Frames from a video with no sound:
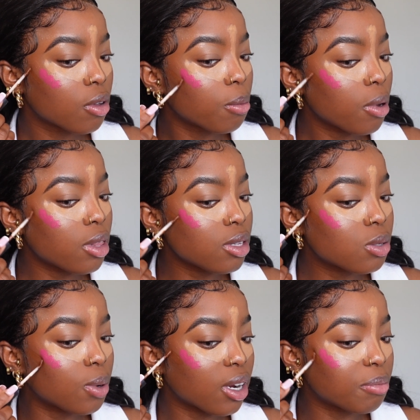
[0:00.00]
but this is
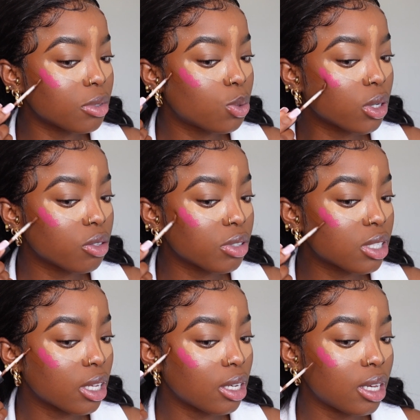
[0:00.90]
what I've been doing
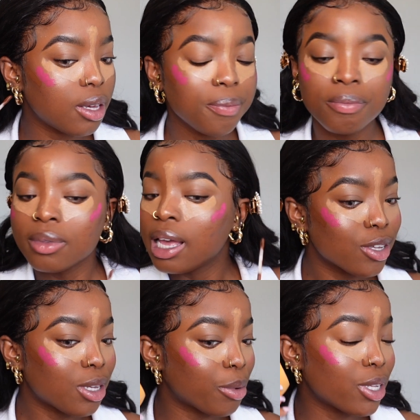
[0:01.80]
recently.
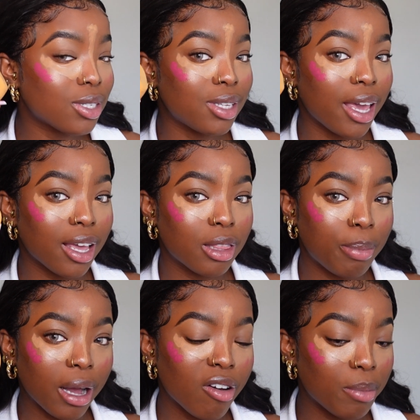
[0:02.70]
So I'm going to take the
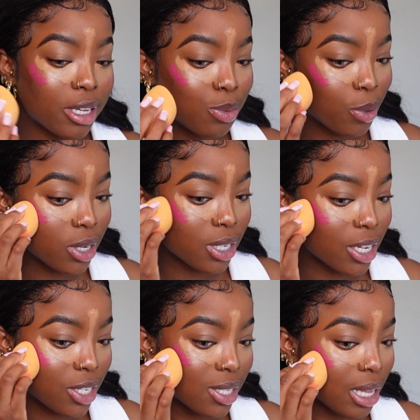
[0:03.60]
back of my sponge and
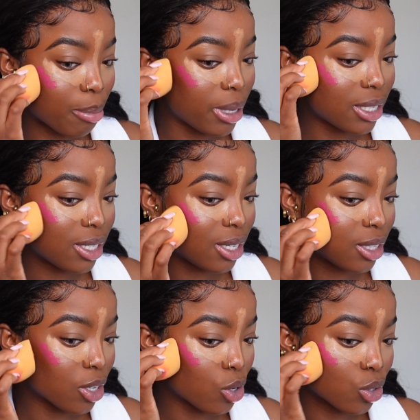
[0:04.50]
just start blending in
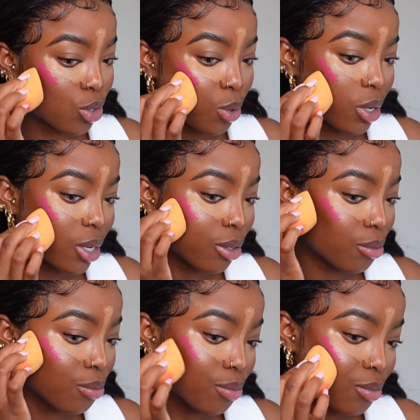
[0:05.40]
the contour
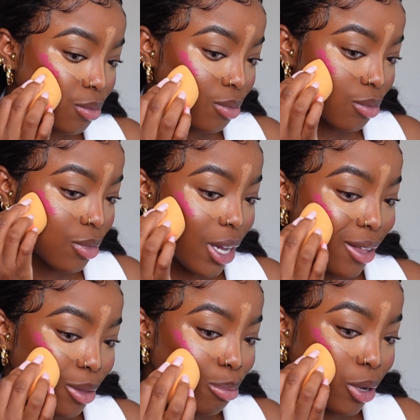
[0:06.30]

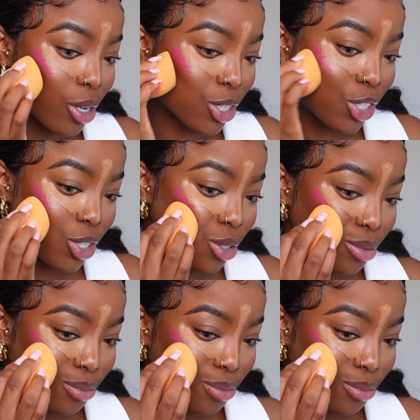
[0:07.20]
and the blush.